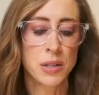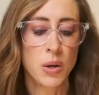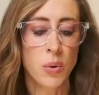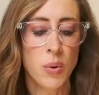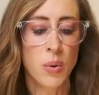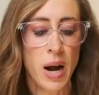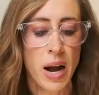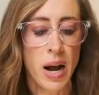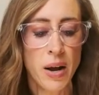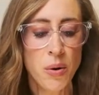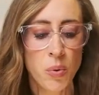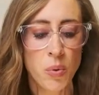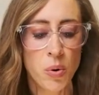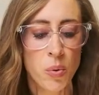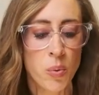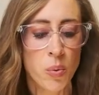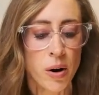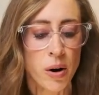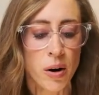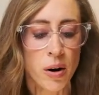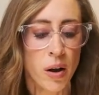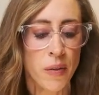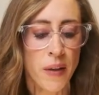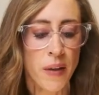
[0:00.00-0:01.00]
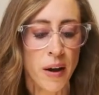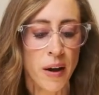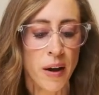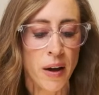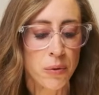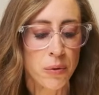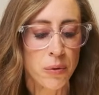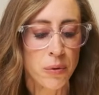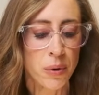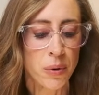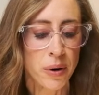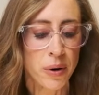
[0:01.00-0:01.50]
so I will work on that
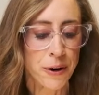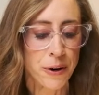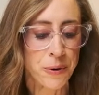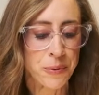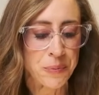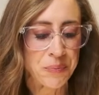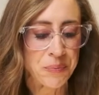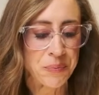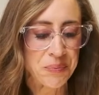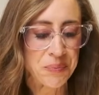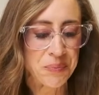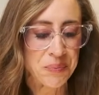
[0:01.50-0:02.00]
for you.